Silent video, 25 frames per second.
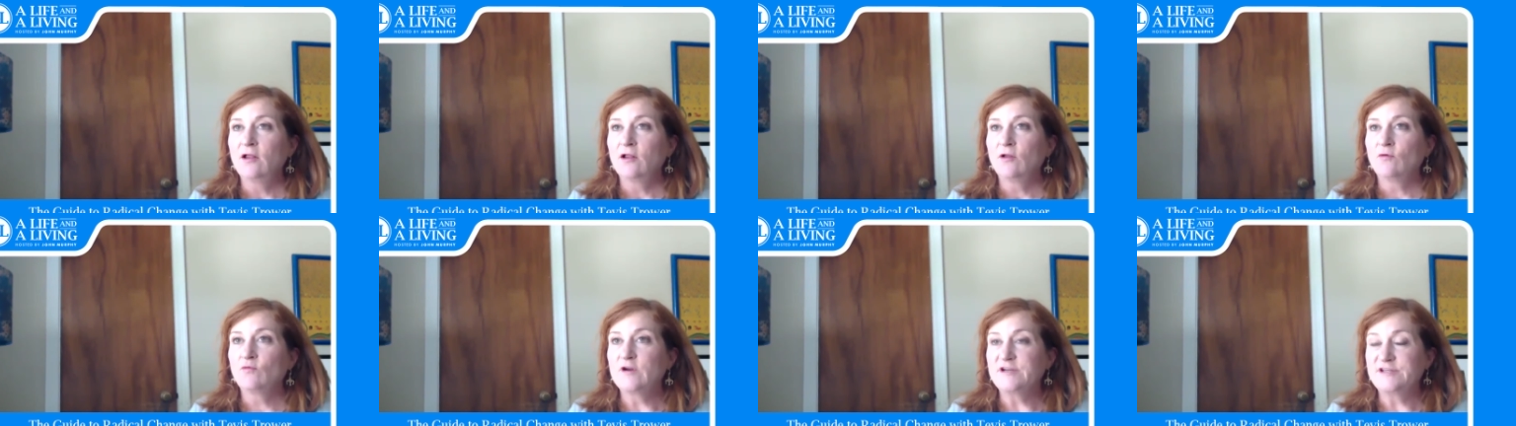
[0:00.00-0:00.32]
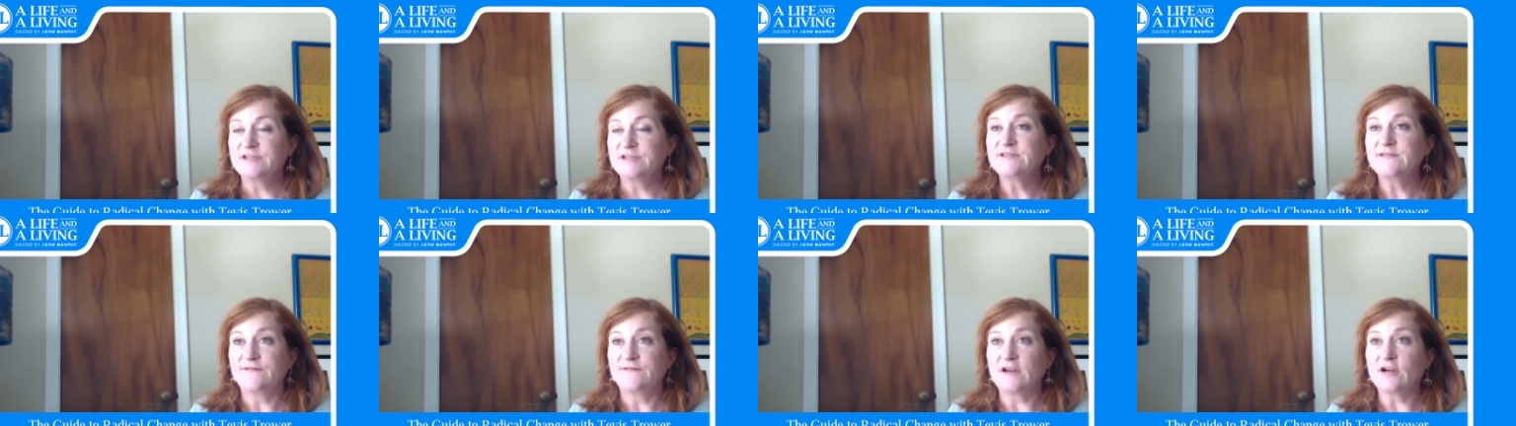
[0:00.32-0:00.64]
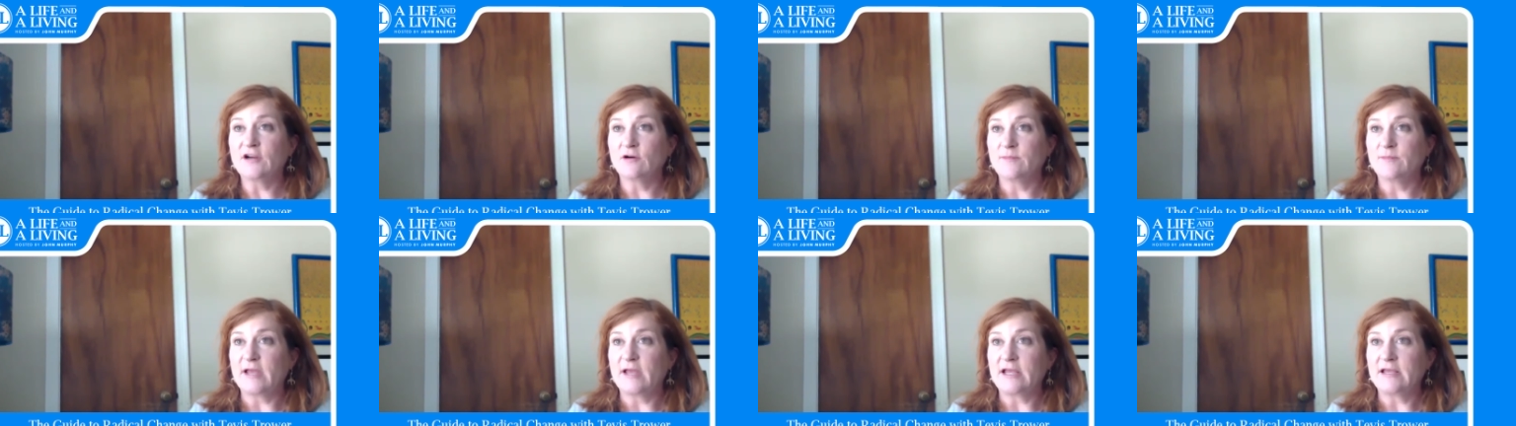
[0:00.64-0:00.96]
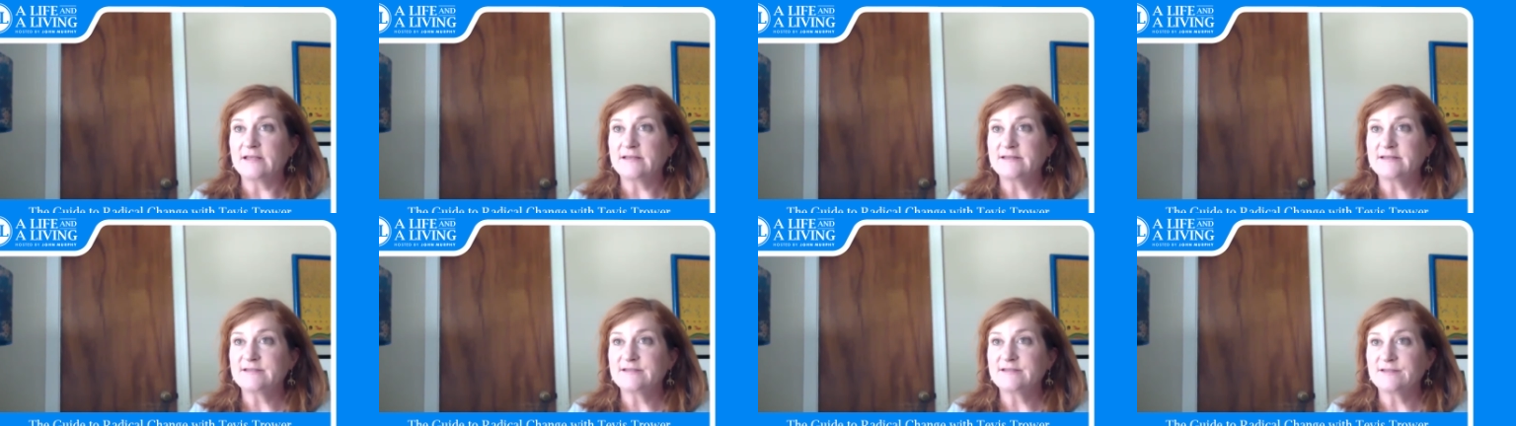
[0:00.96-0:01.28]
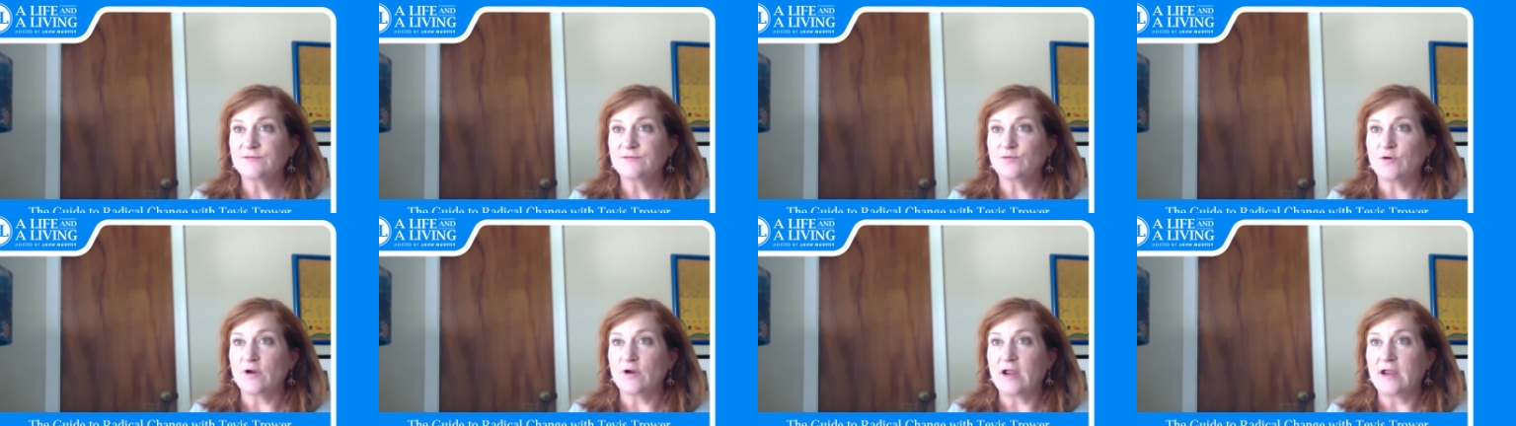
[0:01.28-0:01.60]
which is
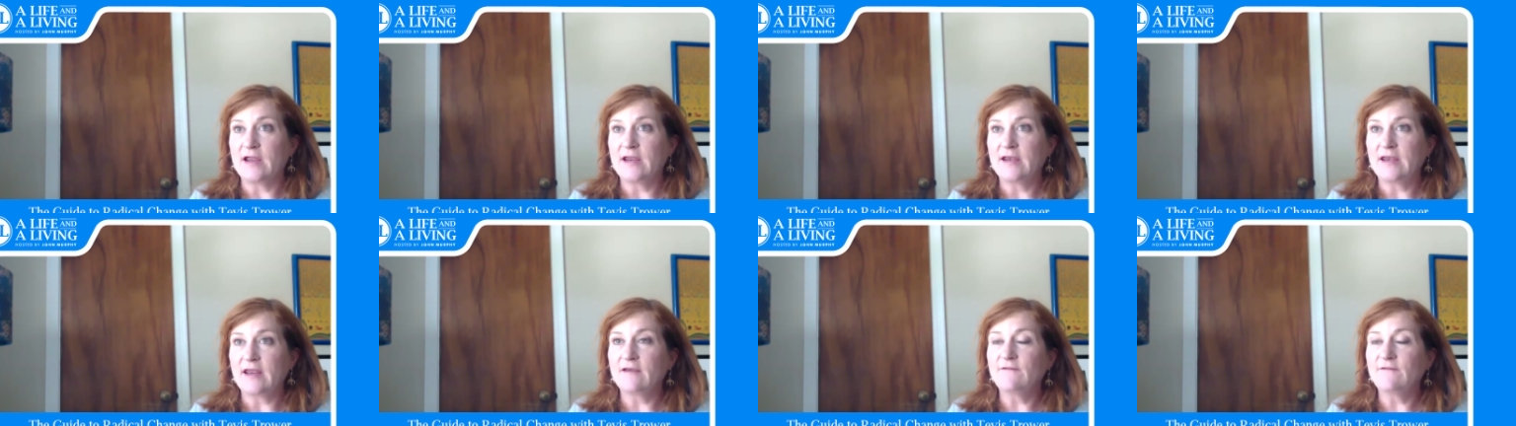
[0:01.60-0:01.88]
fear-based, right?